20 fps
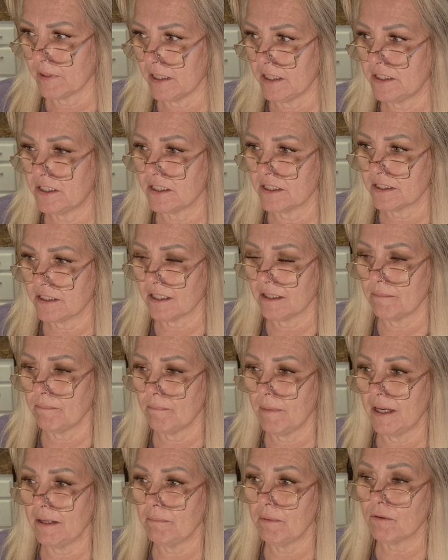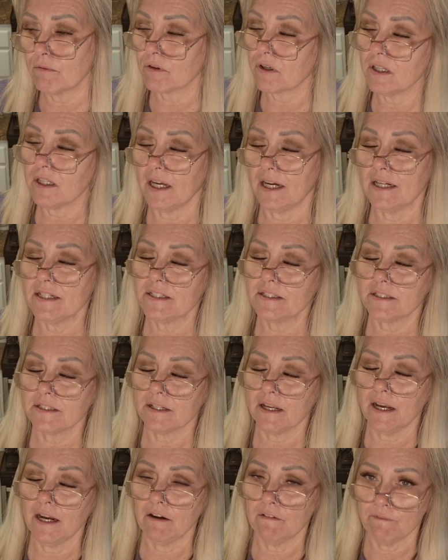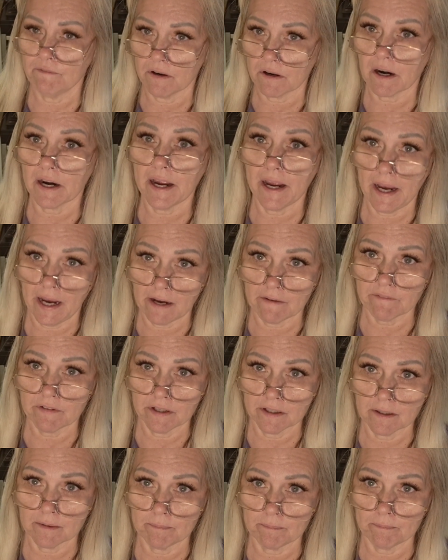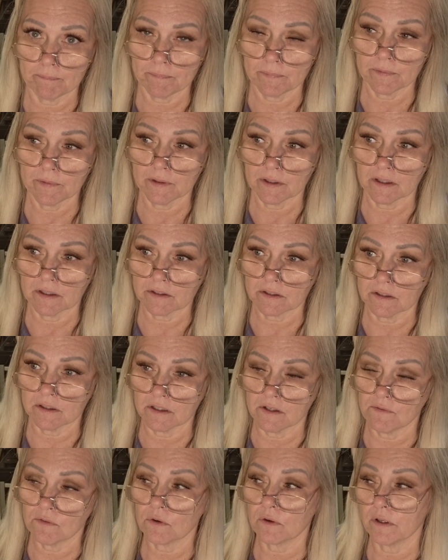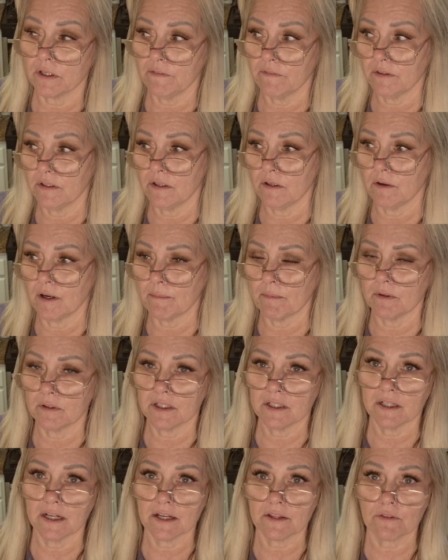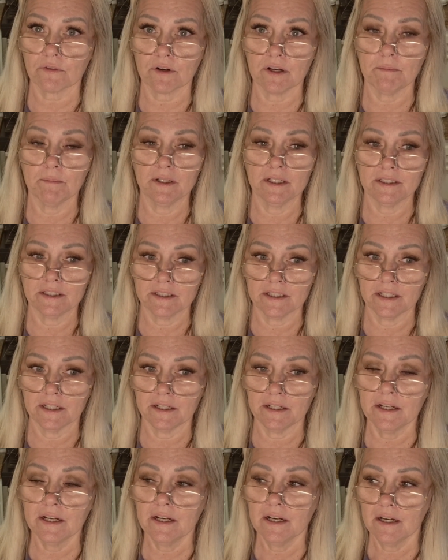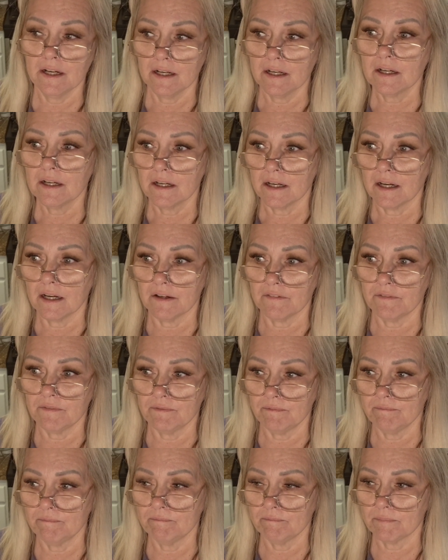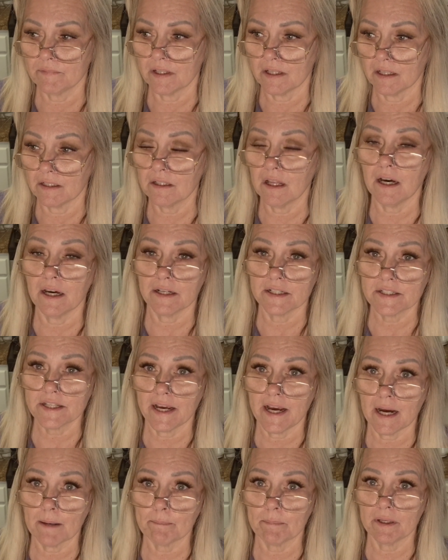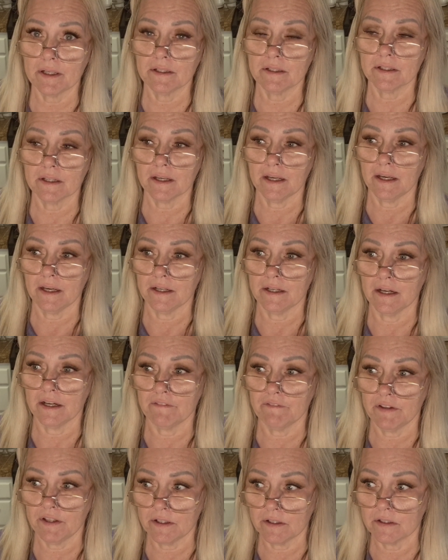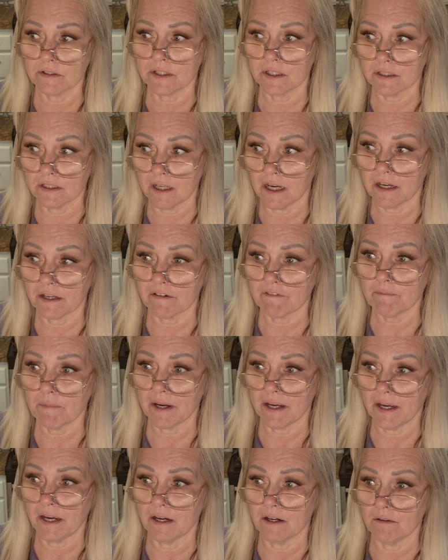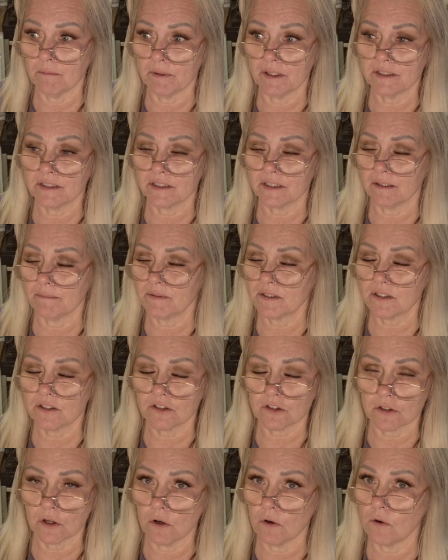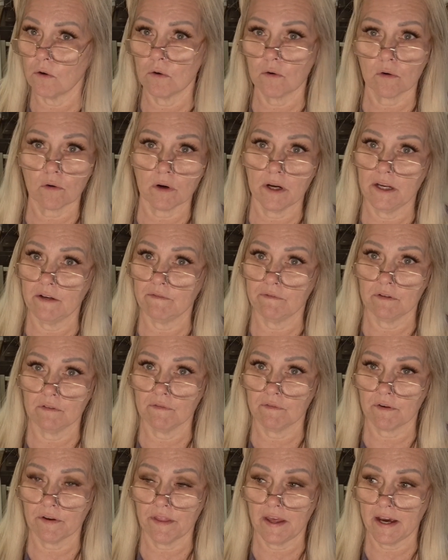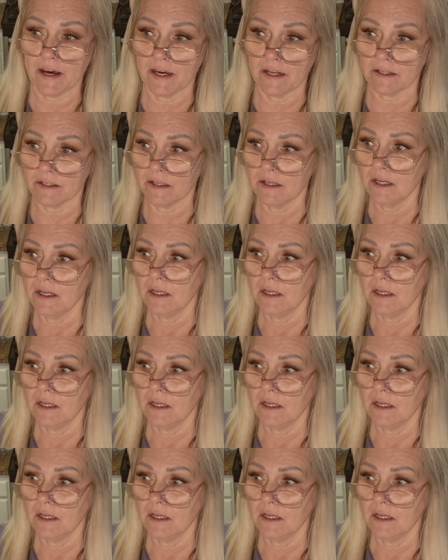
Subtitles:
it made me realize how far I have come on carnivore. Even though I'm only like 3 months in, a lot has happened, and I've healed a lot of my ailments, and I'm so grateful for that.